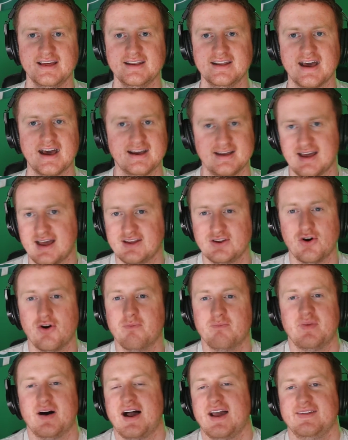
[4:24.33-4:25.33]
and I
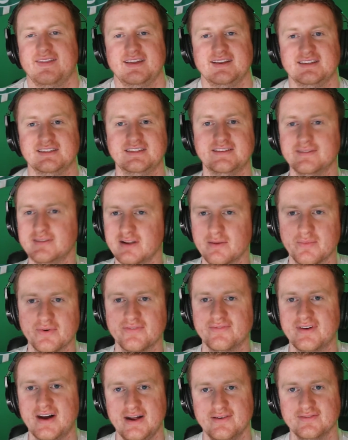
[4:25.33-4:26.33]
don't buy that he's the
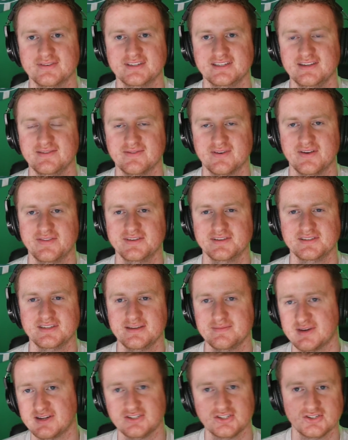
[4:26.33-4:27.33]
number 5 receiver on this
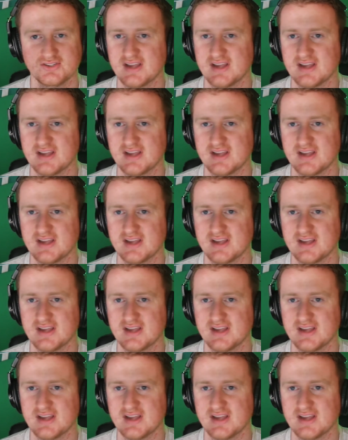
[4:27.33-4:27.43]
team.